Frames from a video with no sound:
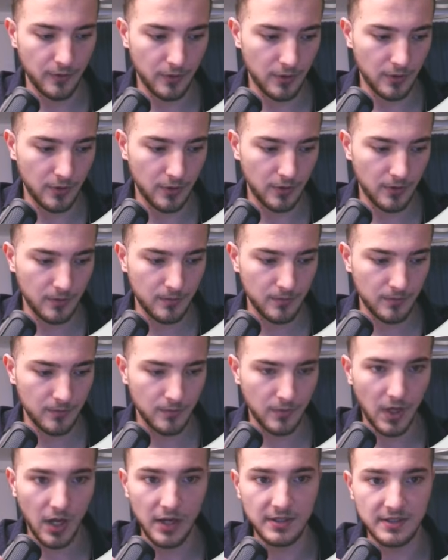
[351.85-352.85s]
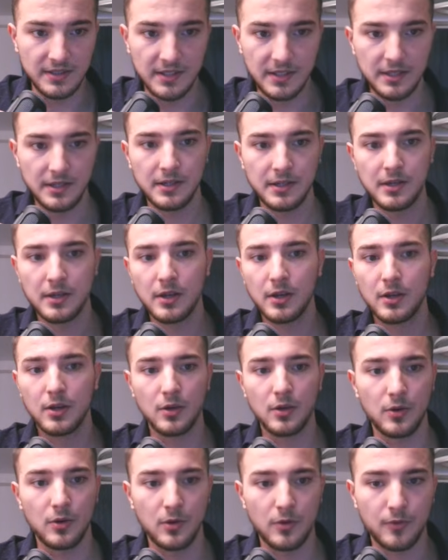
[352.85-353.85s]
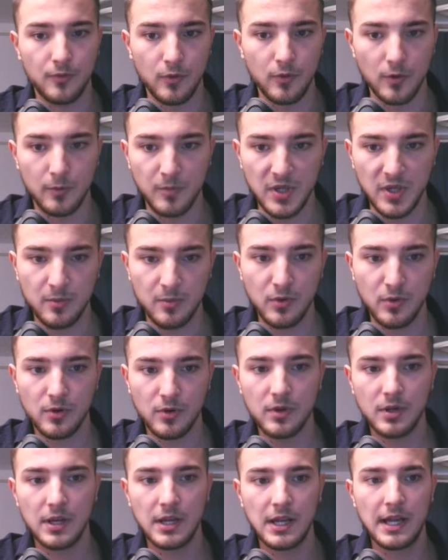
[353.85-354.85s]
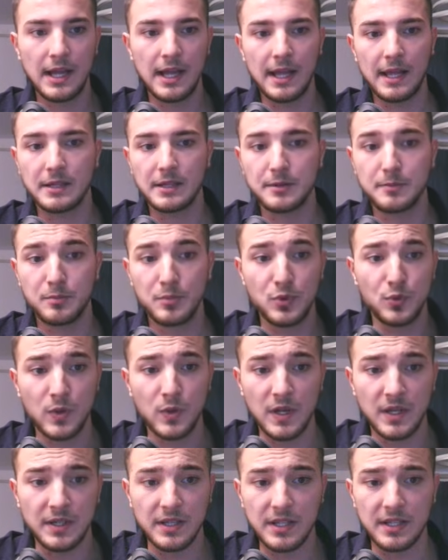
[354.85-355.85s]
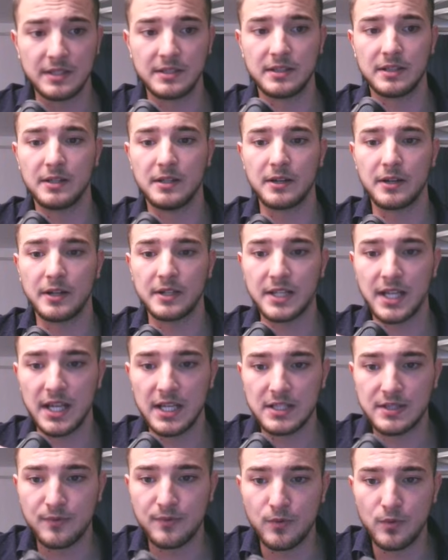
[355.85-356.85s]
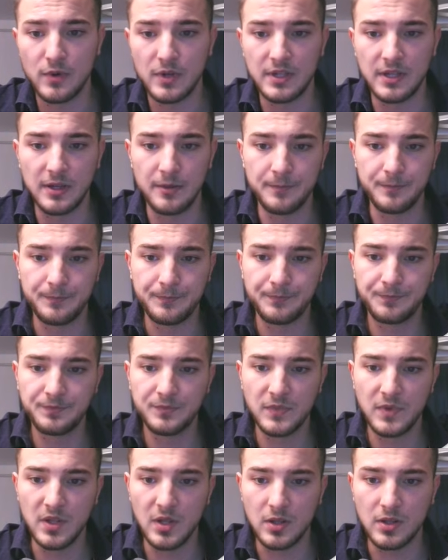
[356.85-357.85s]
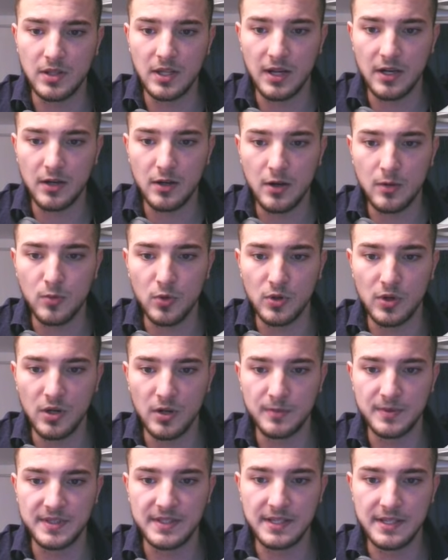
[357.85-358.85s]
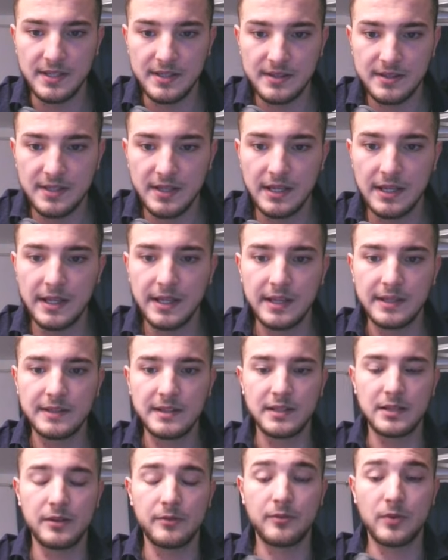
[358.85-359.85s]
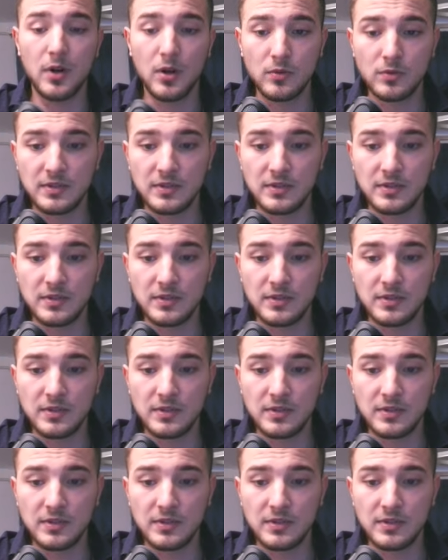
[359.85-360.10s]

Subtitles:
a holiday for people, and you can easily run ads for them. Their common gaps is they have